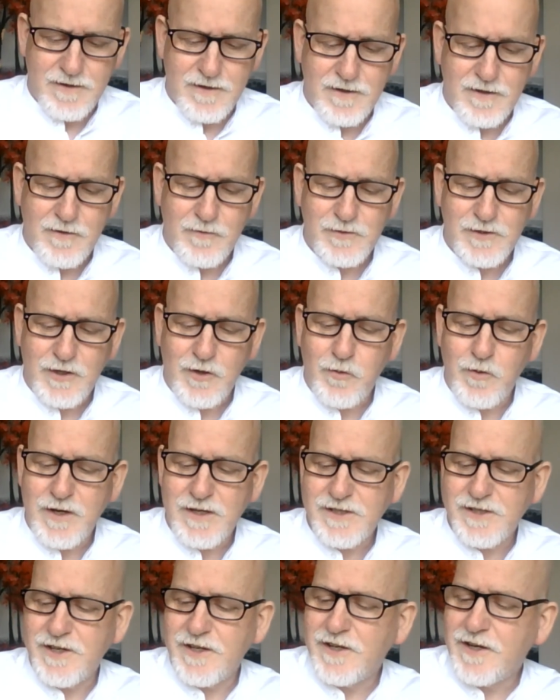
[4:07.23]
There's a
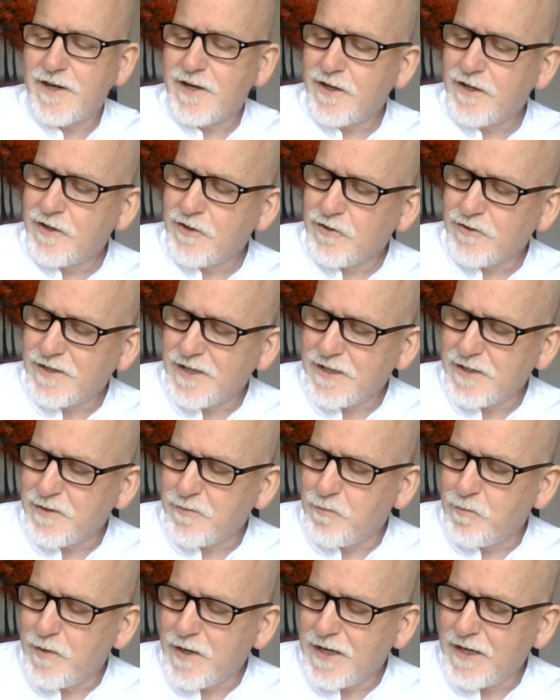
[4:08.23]
question in it. Does this
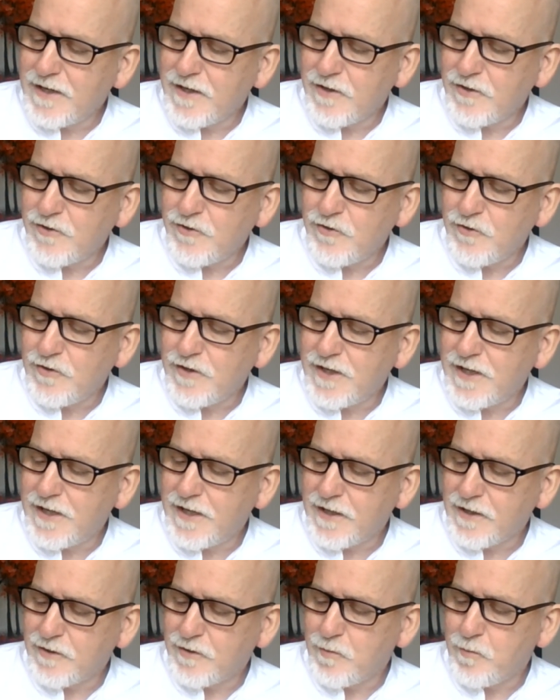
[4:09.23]
mean that you
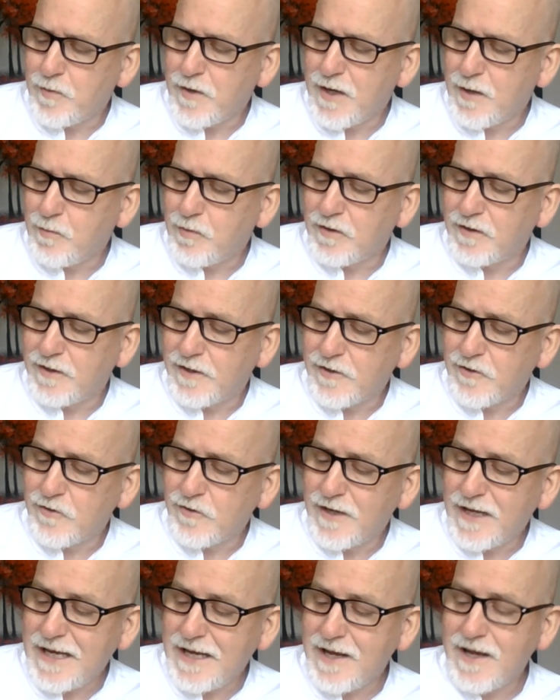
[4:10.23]
take the Bible
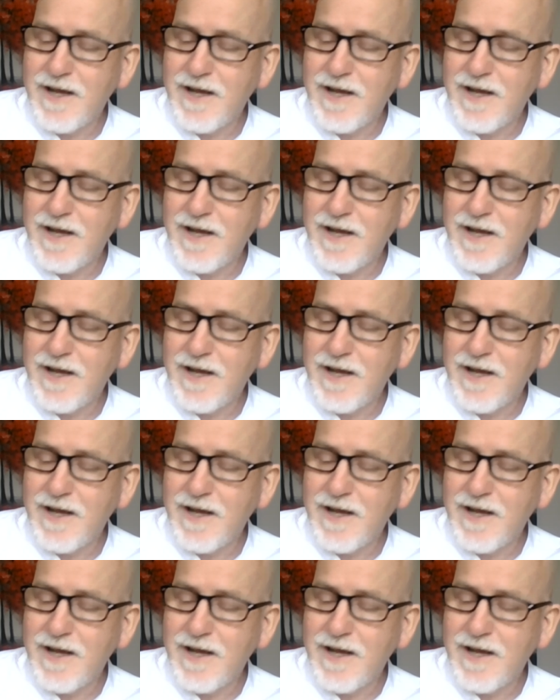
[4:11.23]
literally,